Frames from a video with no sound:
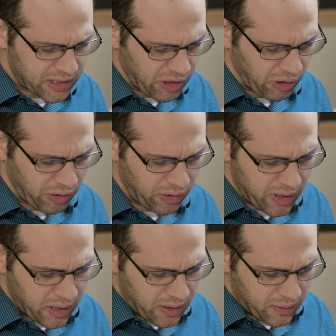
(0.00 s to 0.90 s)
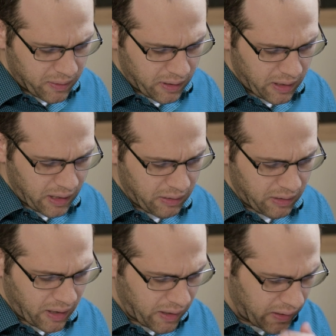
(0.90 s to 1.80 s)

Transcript: So in